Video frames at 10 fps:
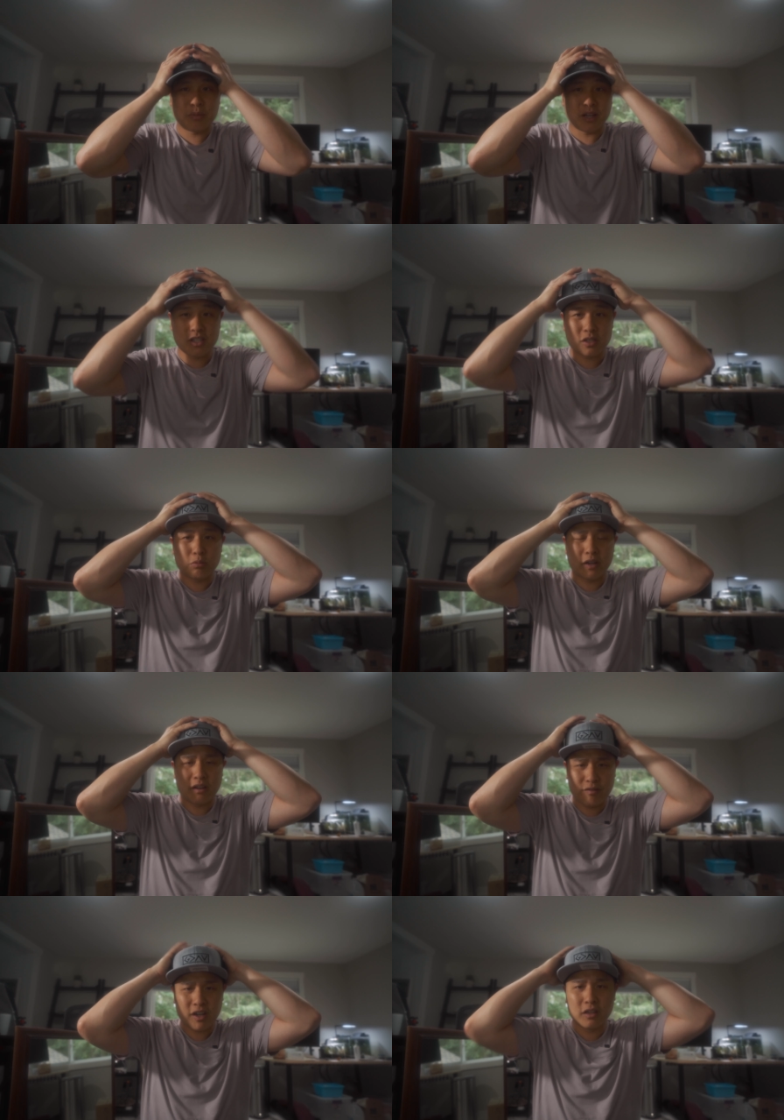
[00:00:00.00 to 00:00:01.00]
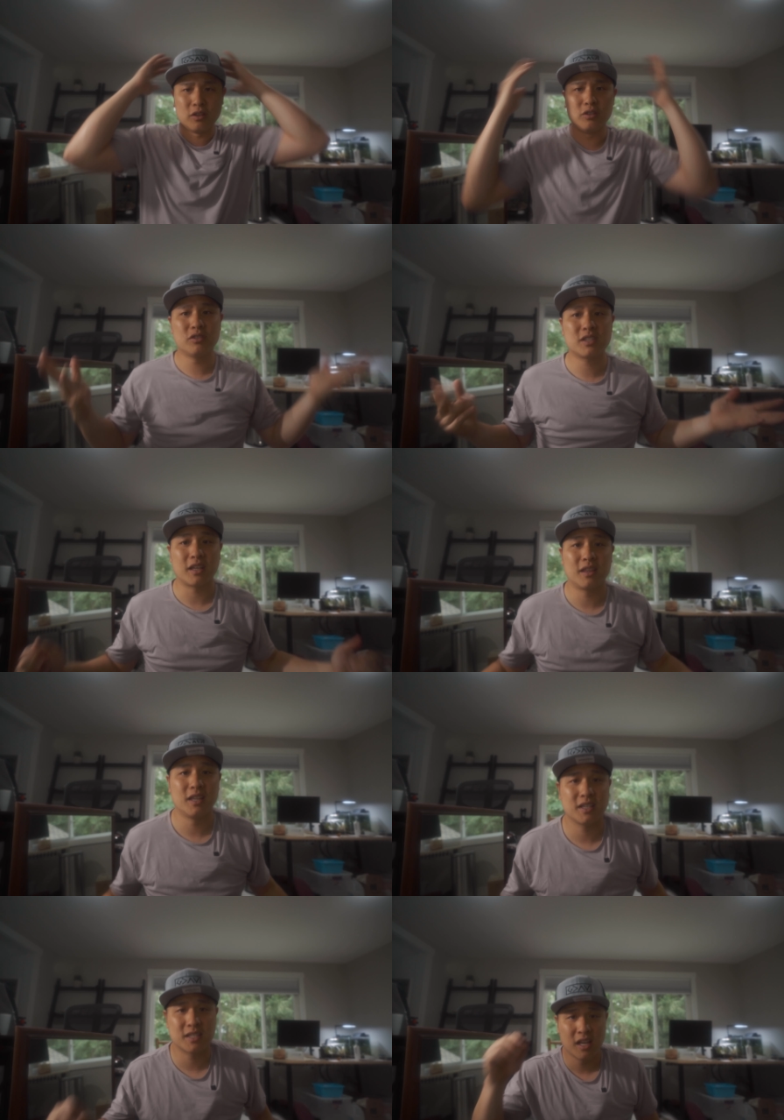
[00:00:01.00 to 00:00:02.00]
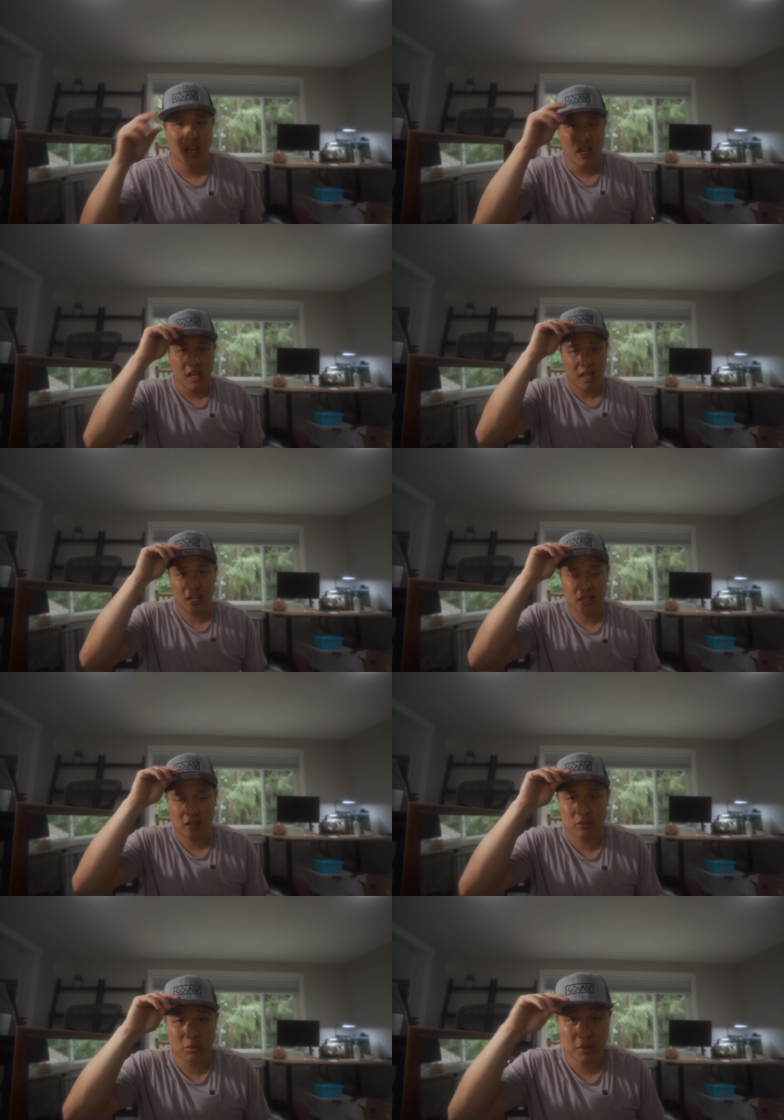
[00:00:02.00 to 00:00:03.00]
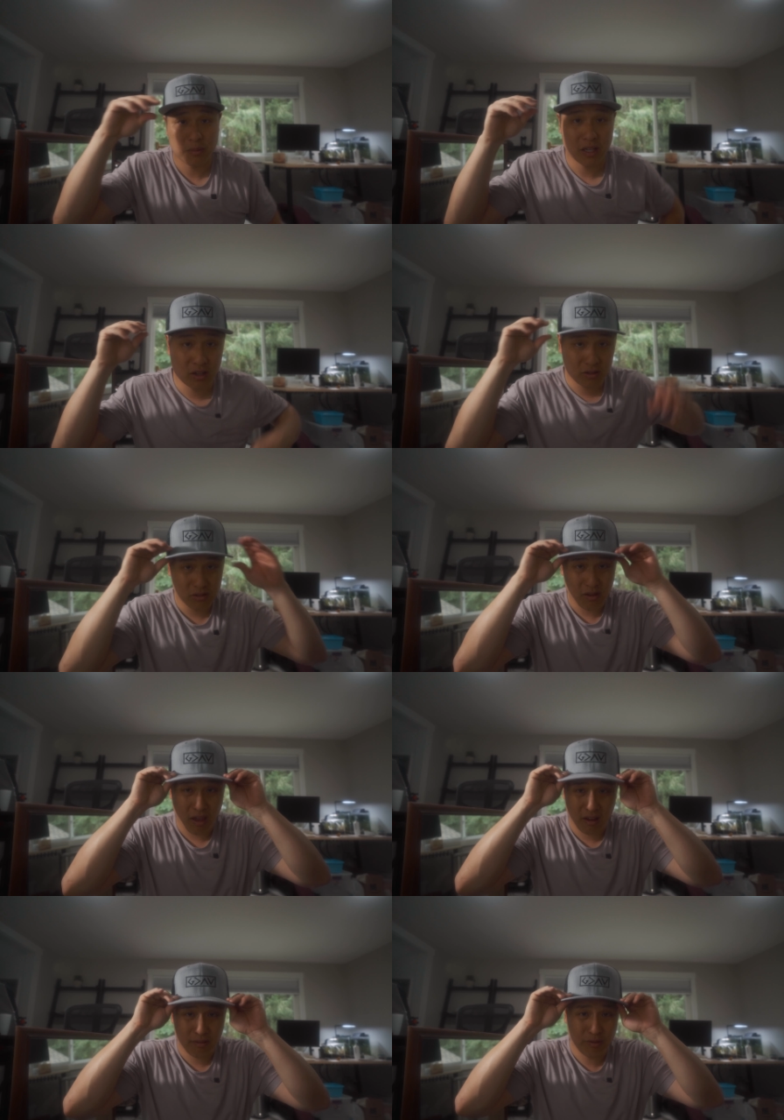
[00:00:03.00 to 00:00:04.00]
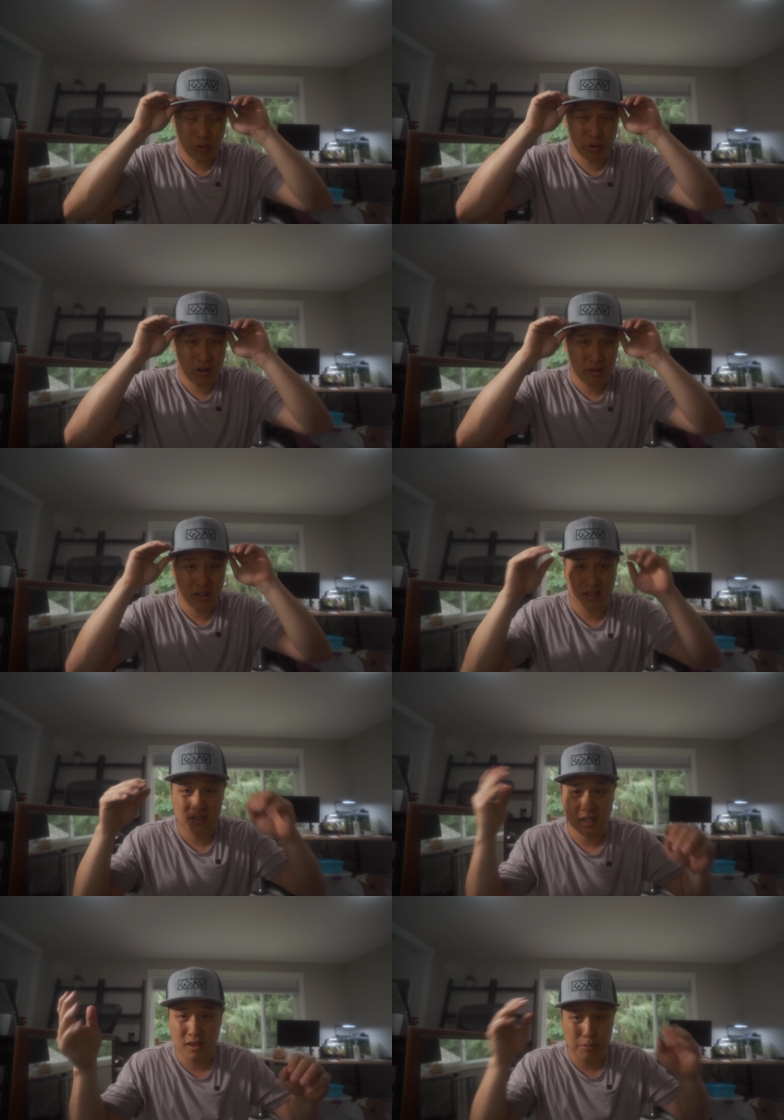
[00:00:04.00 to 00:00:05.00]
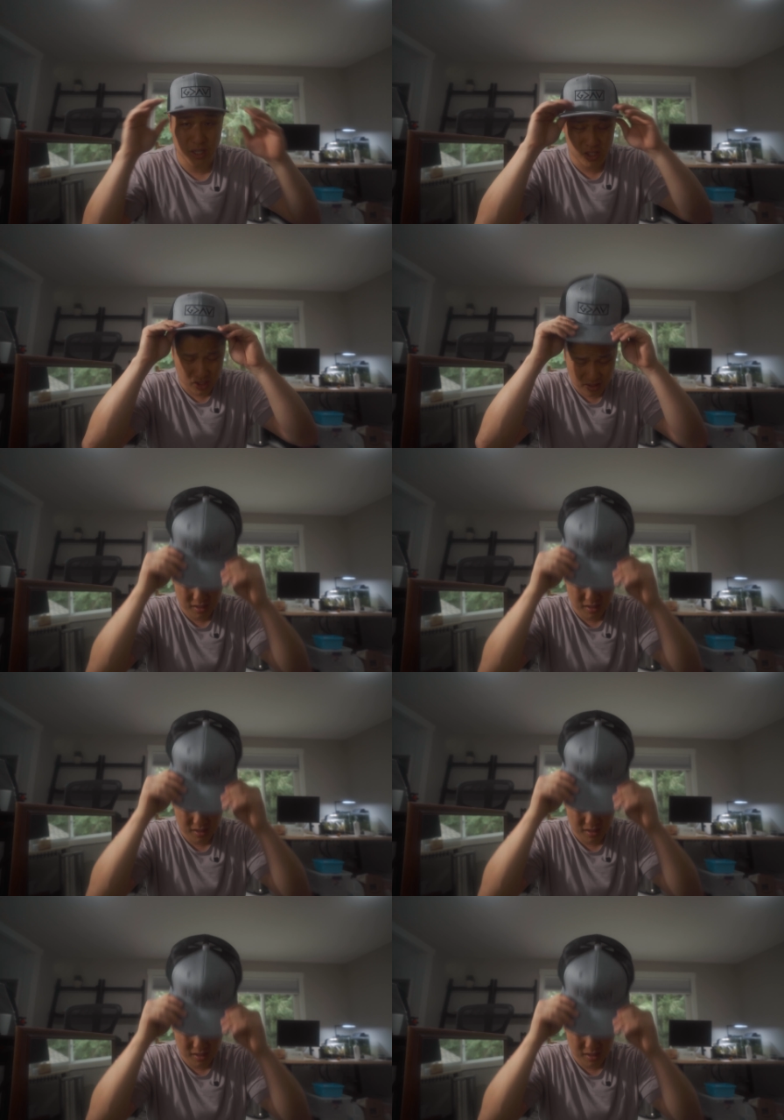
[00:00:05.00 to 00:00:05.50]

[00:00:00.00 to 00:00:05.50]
Probably just wear it very loose like this, and this will be my go-to hat for things like the beach and